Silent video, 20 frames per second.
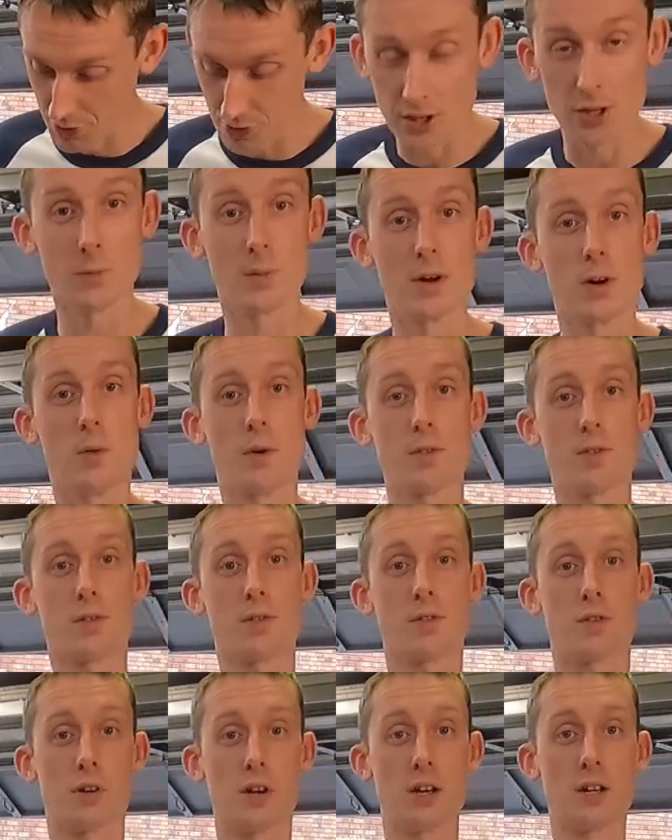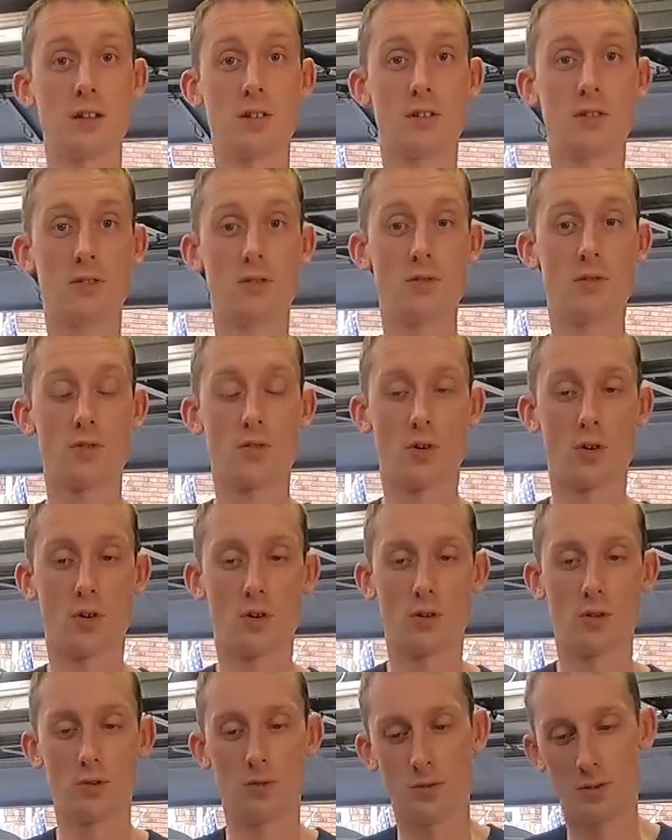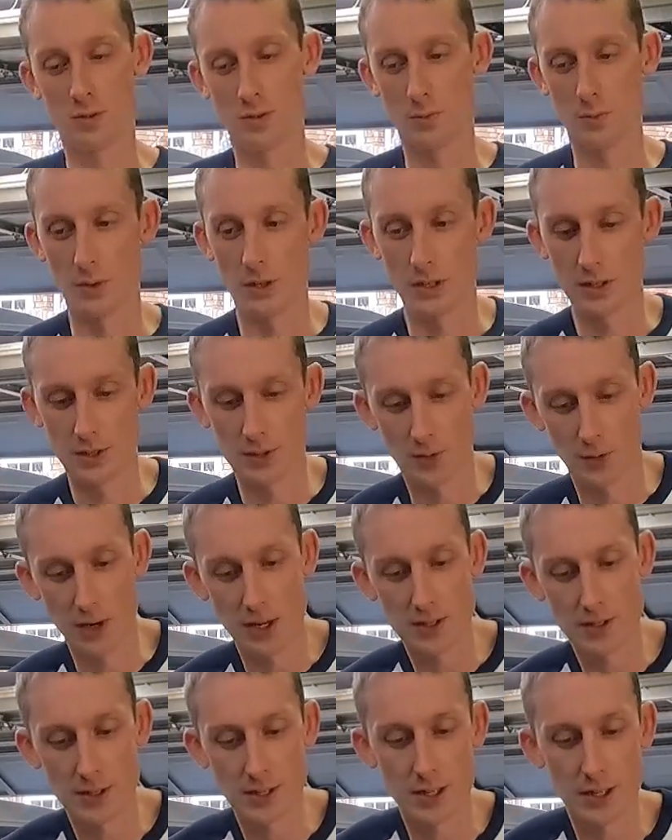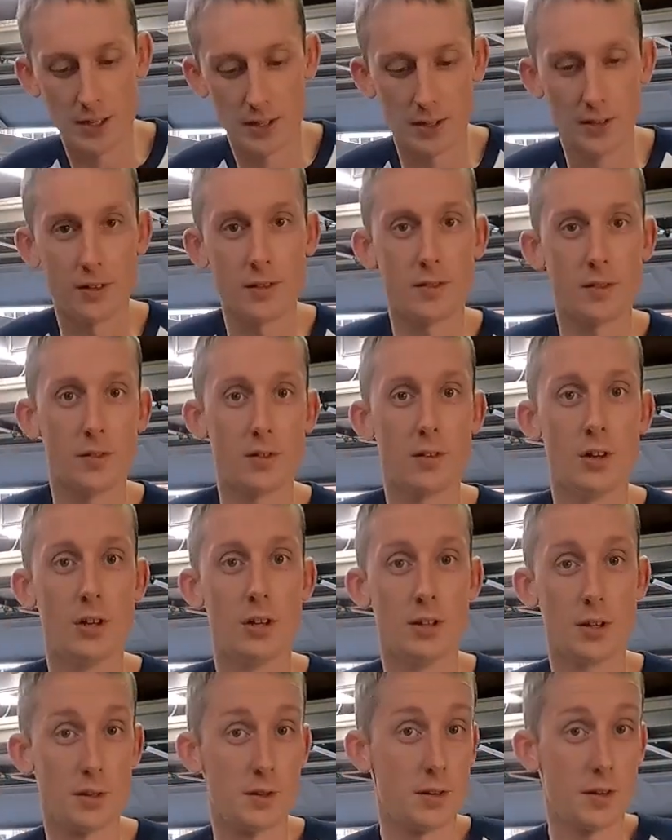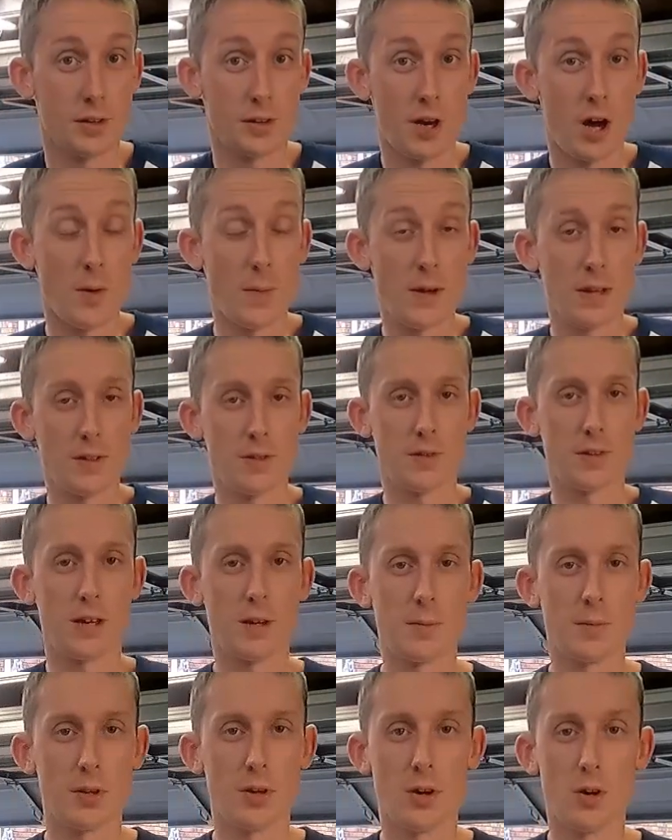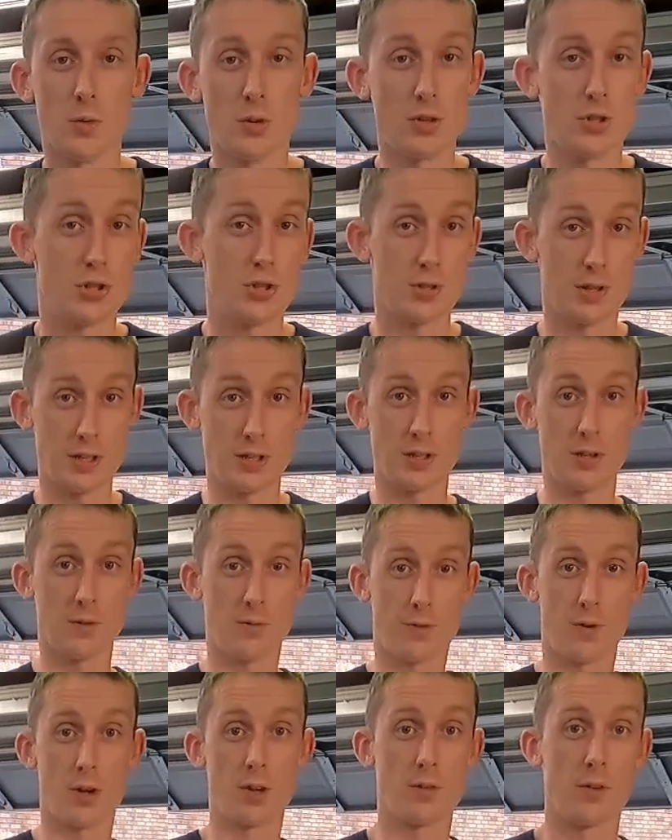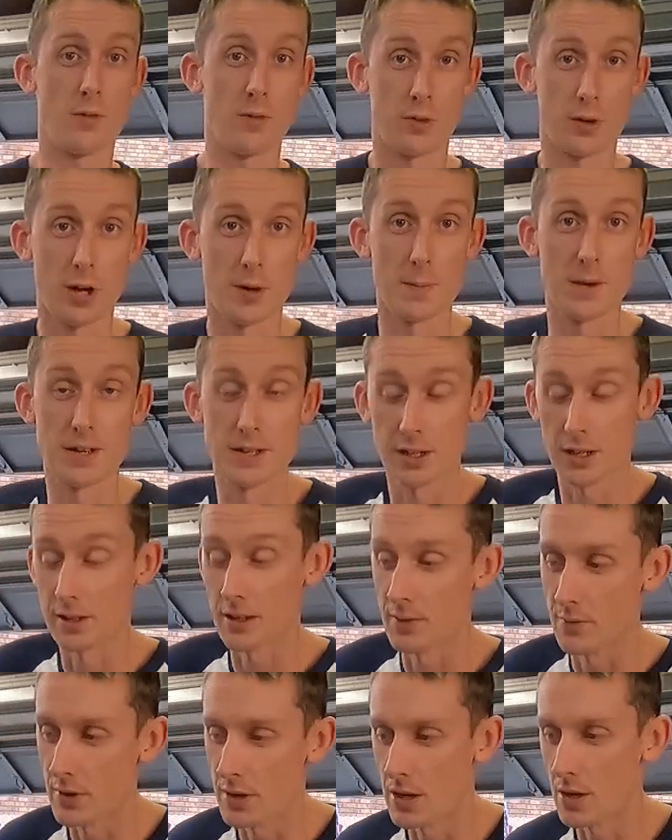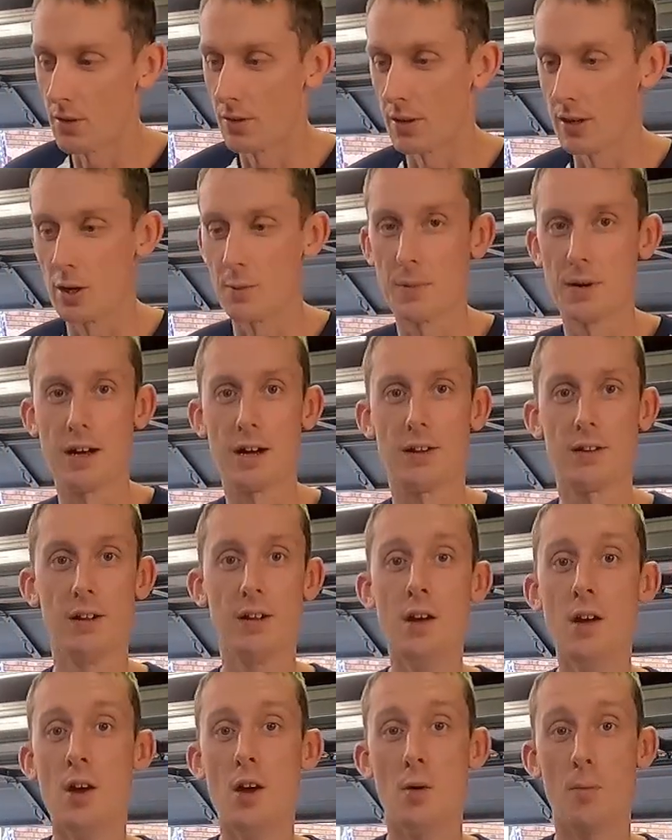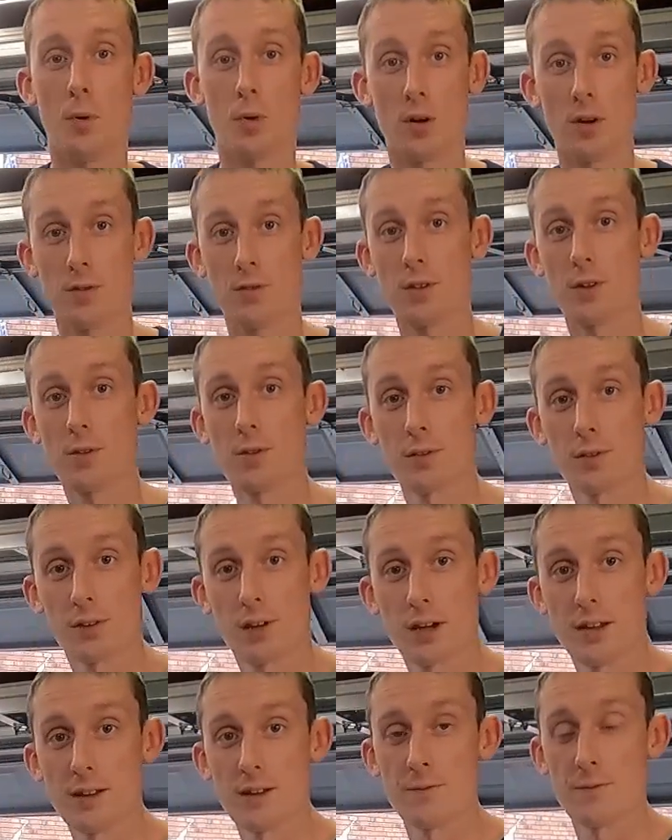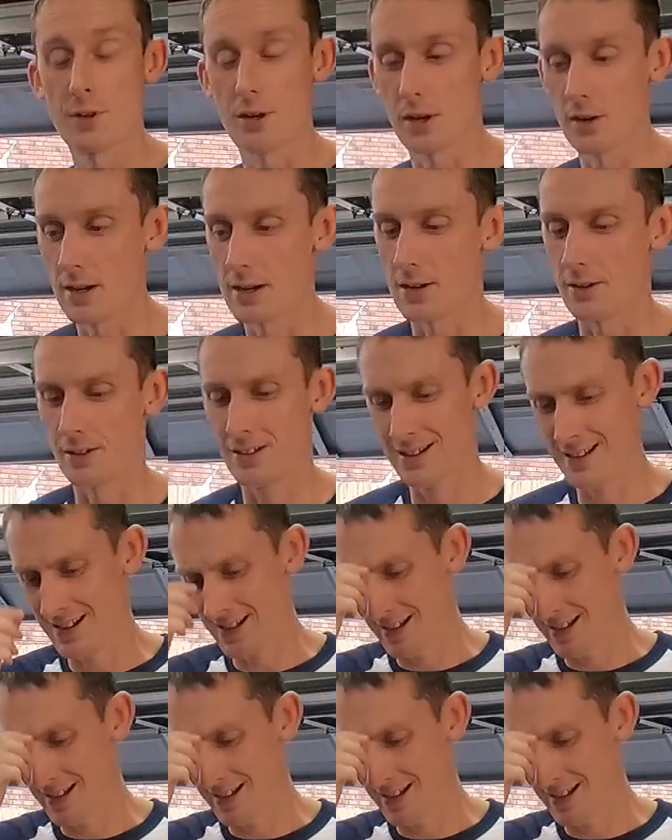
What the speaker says: steering wheel wasn't straight, so we did the right thing and listened to the comments down below, which thank you for all of you for commenting on that video and helping out. But we've since gotten that figured out.